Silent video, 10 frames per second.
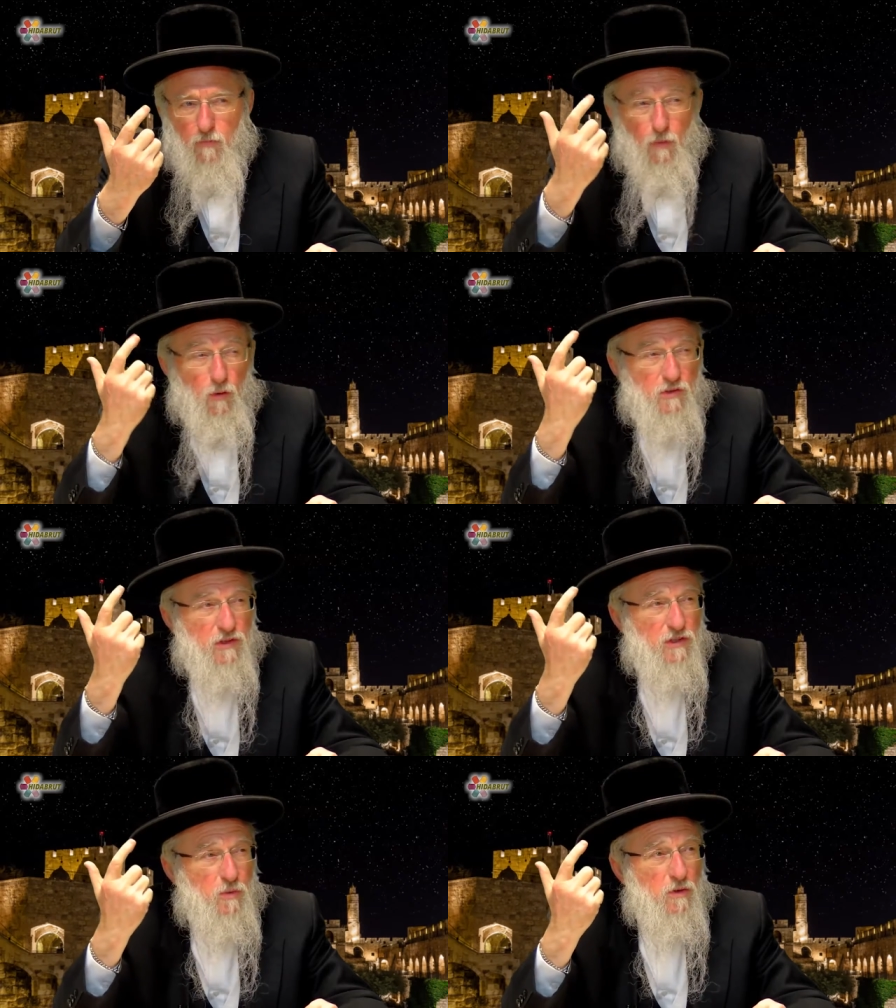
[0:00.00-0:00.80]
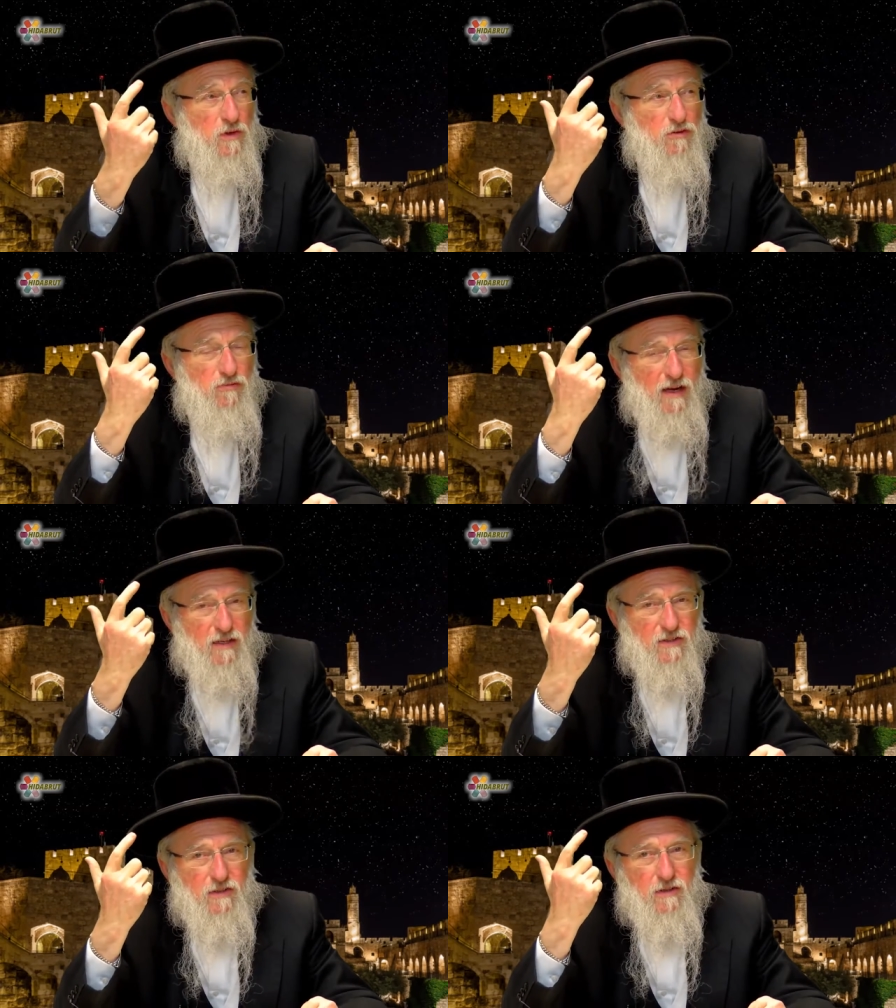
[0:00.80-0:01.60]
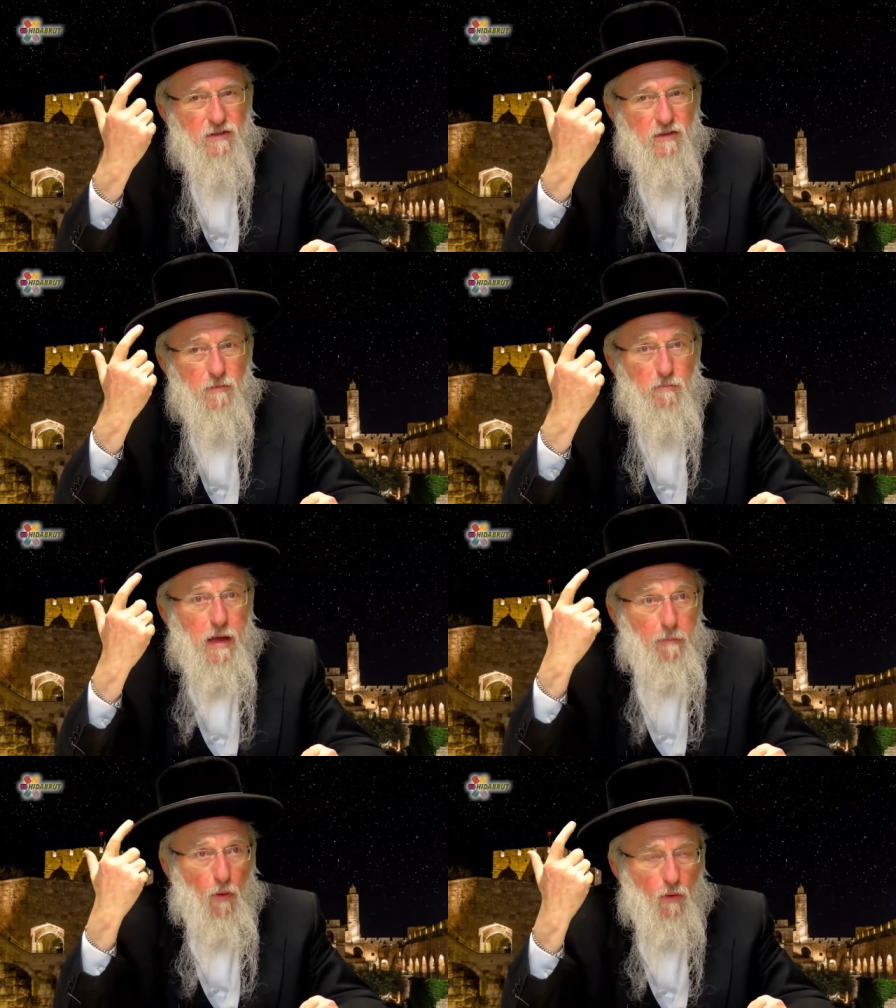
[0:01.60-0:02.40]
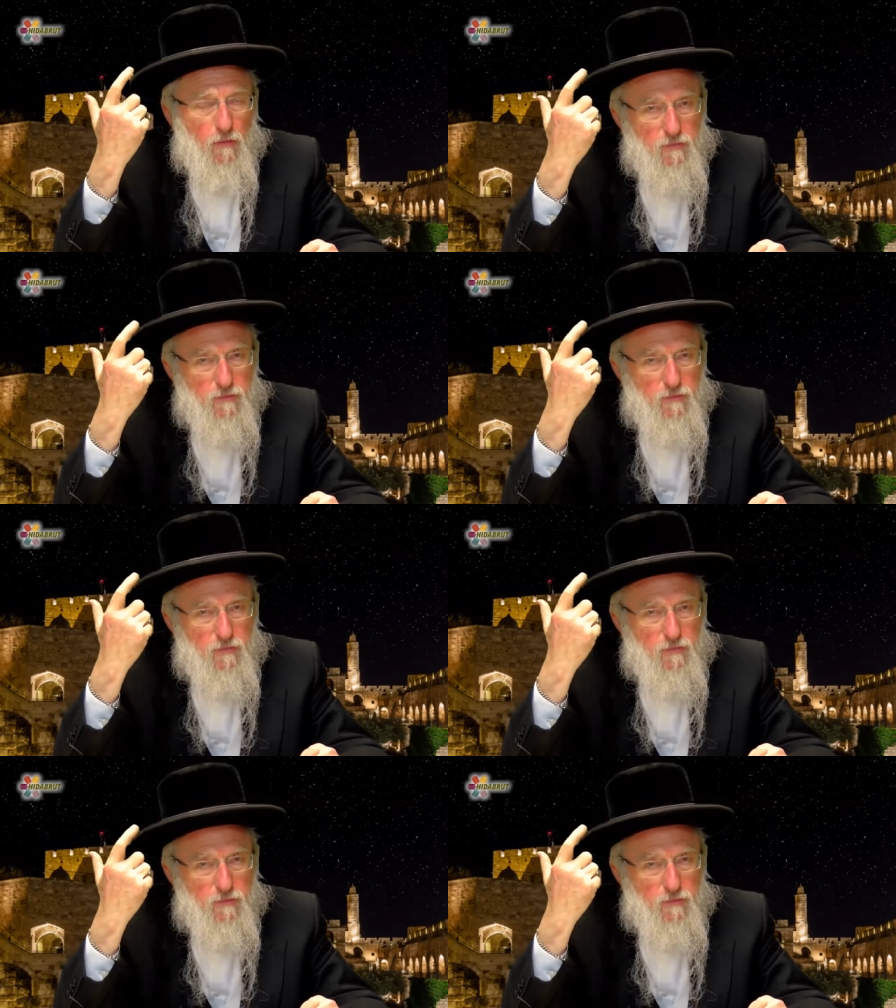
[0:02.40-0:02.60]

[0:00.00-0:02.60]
Moses is one of the greatest people